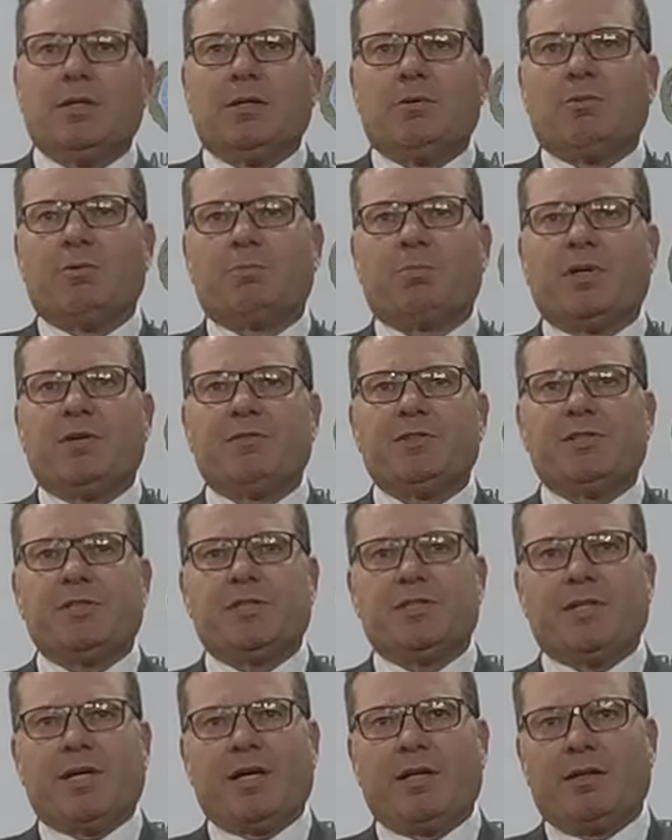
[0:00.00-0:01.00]
We previously
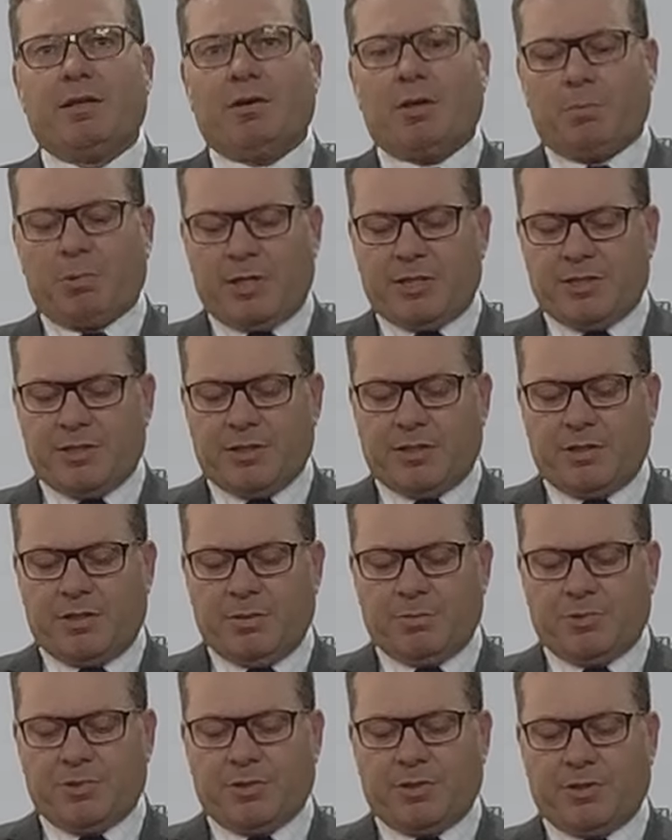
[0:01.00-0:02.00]
stated that Operation
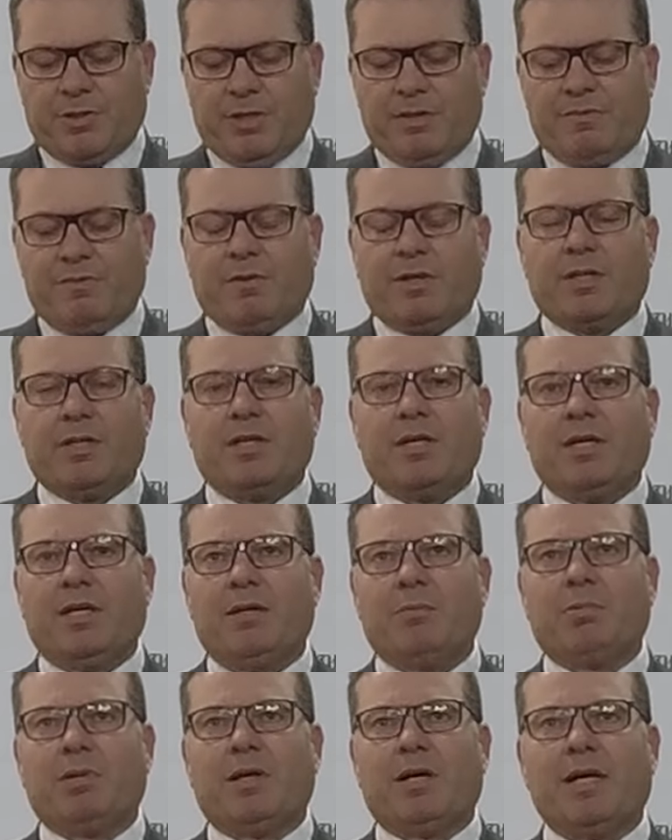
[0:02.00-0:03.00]
Eclipse identified
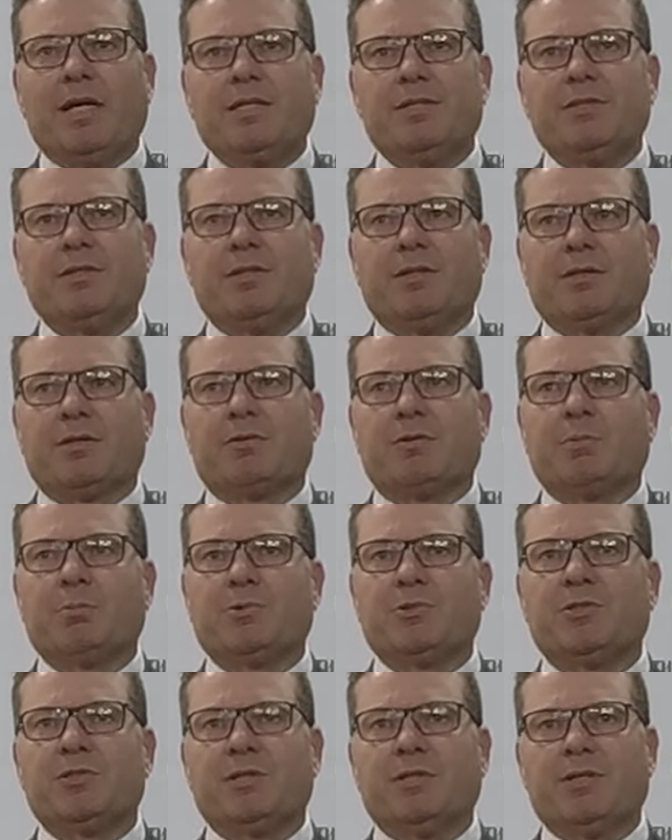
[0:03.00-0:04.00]
key players in the
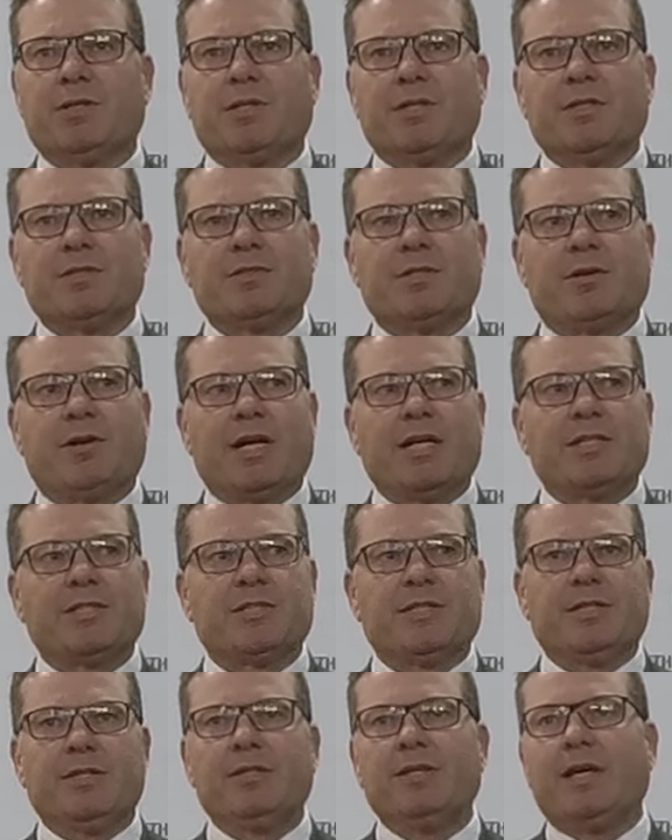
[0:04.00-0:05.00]
criminal syndicates that are
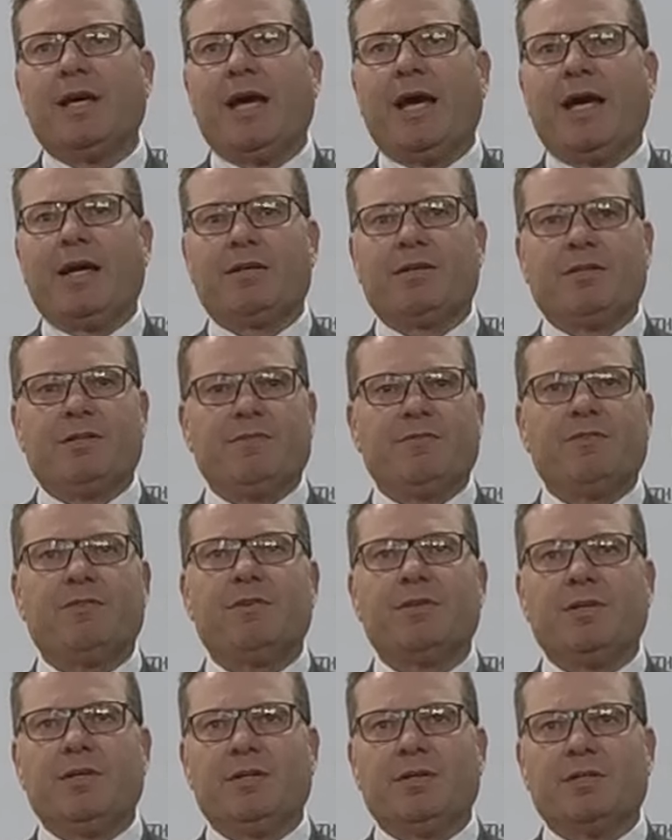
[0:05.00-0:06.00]
actually active
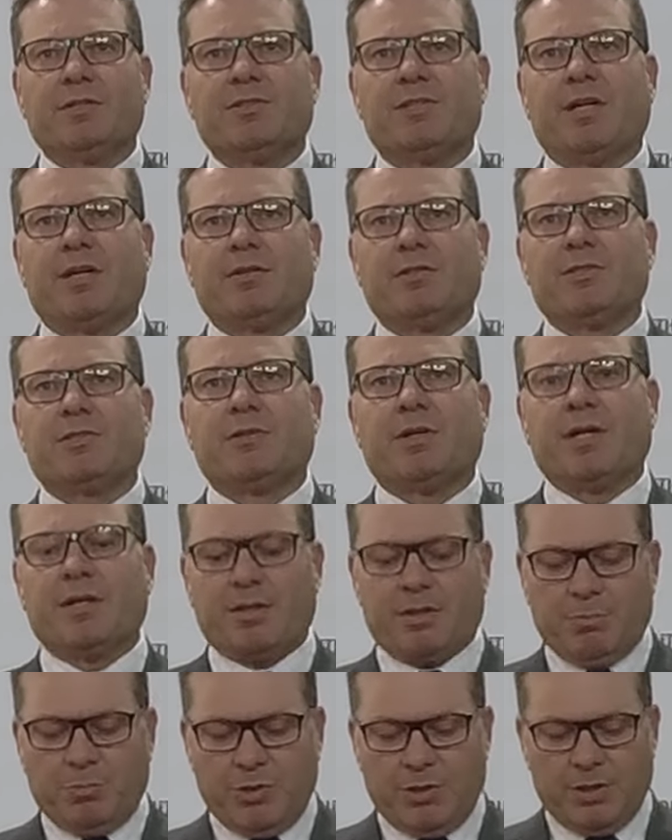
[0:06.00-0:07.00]
in the South Australian
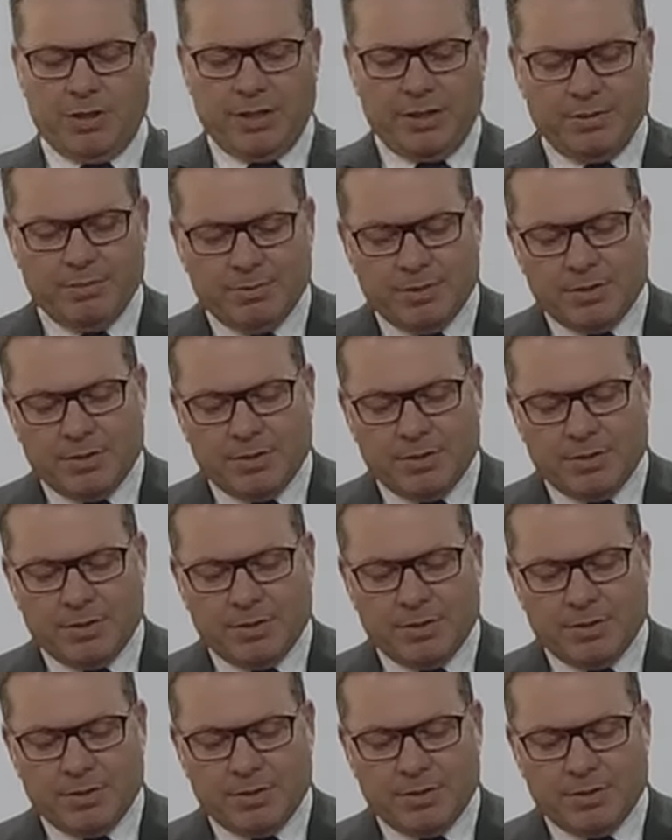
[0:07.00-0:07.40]
community.